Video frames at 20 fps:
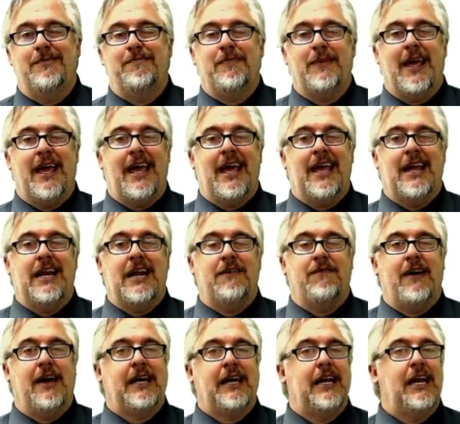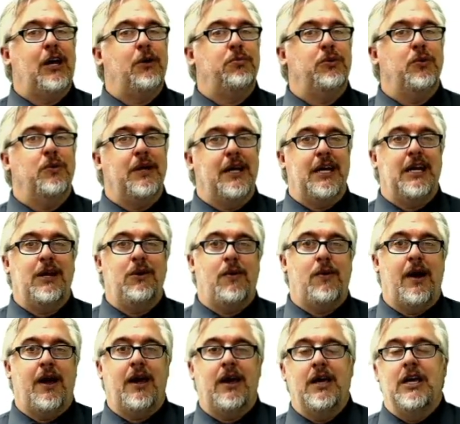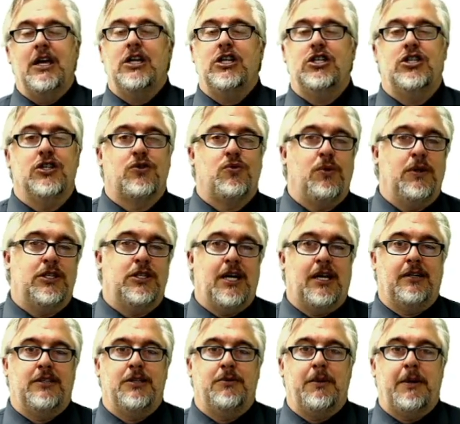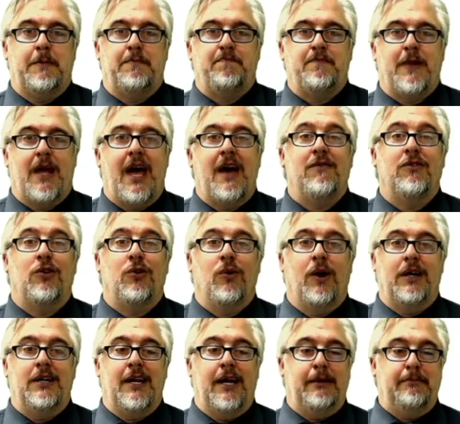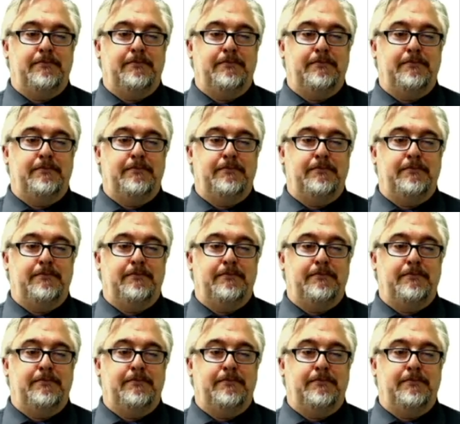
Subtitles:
And if I can help you in any way, just reach out to me. Have a great day.